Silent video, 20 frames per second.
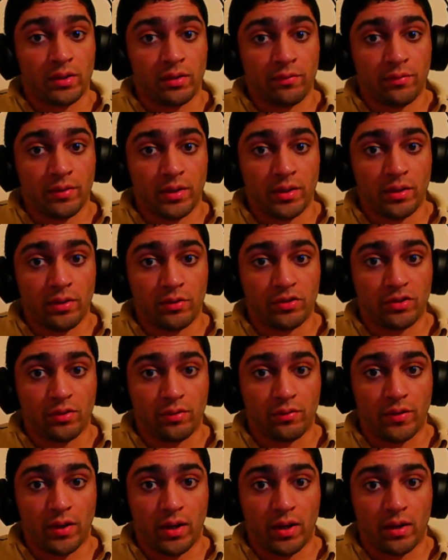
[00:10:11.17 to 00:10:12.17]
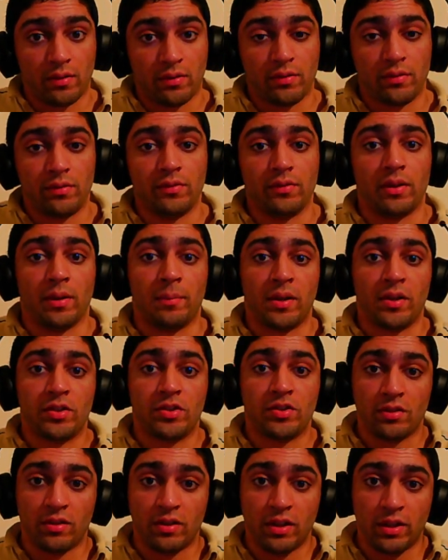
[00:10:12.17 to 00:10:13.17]
the video so far? Then make
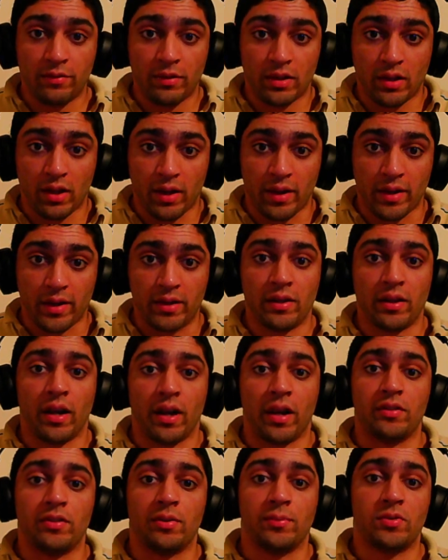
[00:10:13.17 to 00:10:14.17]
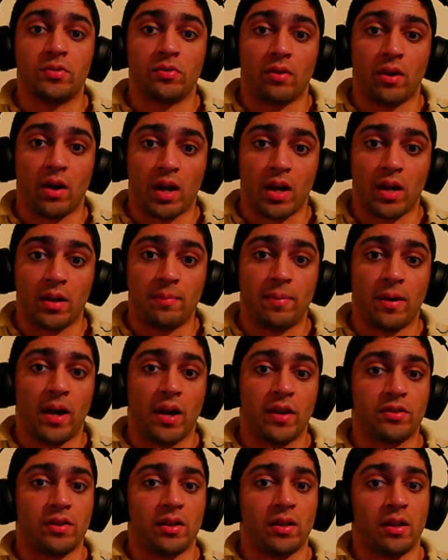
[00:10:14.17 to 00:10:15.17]
sure to leave a like and subscribe
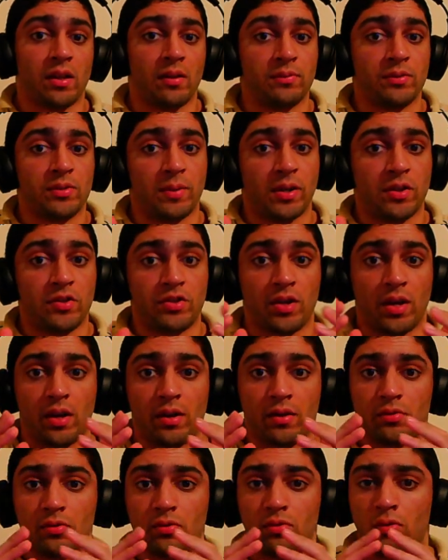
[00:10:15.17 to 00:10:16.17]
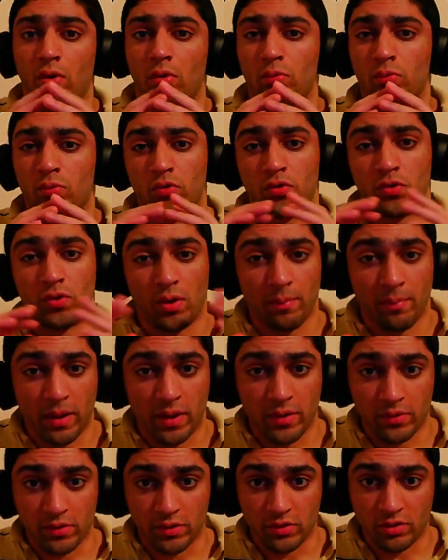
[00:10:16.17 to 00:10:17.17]
as it helps my channel grow
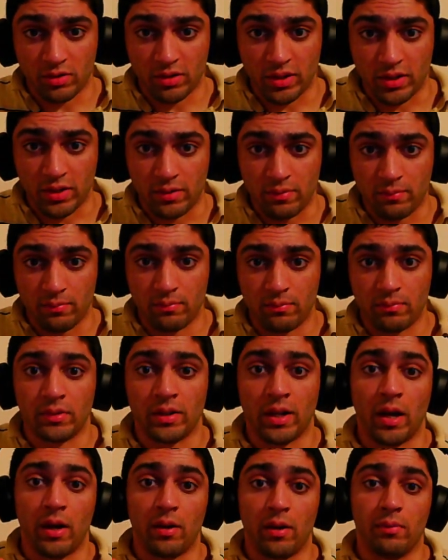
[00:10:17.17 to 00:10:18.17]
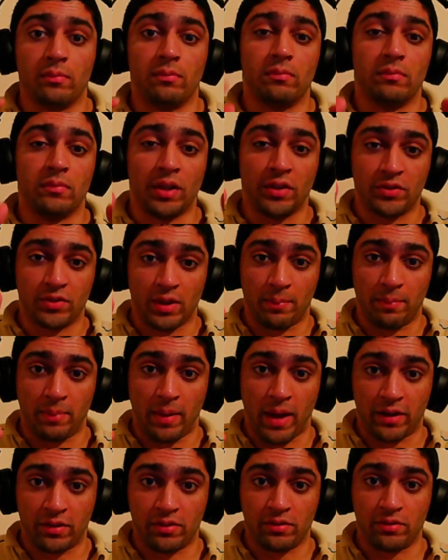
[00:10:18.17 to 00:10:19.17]
tremendously. Now, let's get
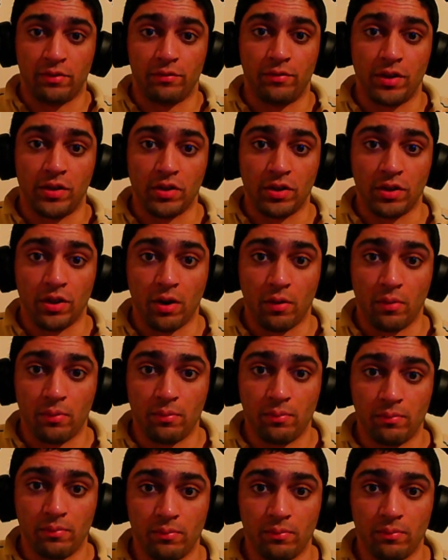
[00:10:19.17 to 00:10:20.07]
back to the video.